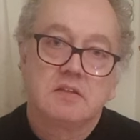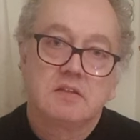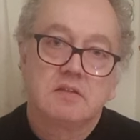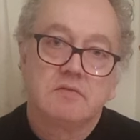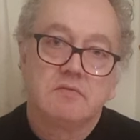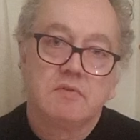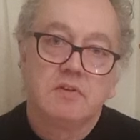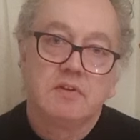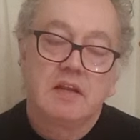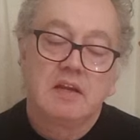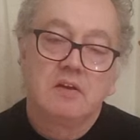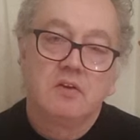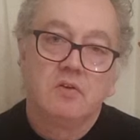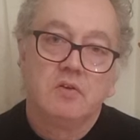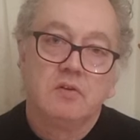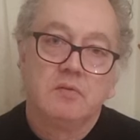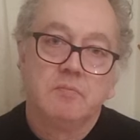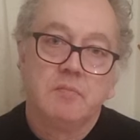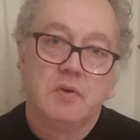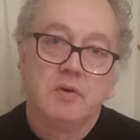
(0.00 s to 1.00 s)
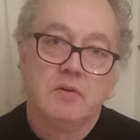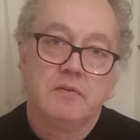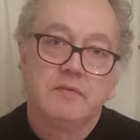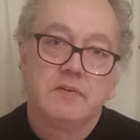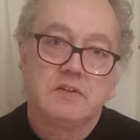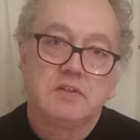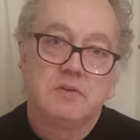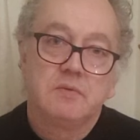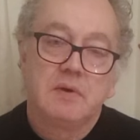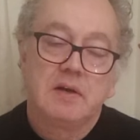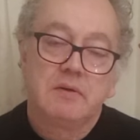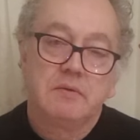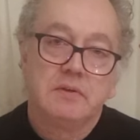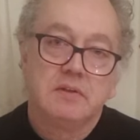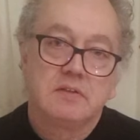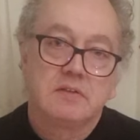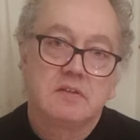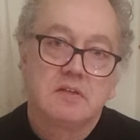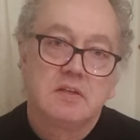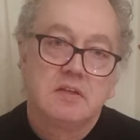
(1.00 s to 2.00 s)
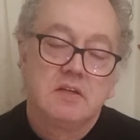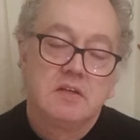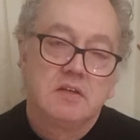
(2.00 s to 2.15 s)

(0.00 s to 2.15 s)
run that lawnmower for 2 hours.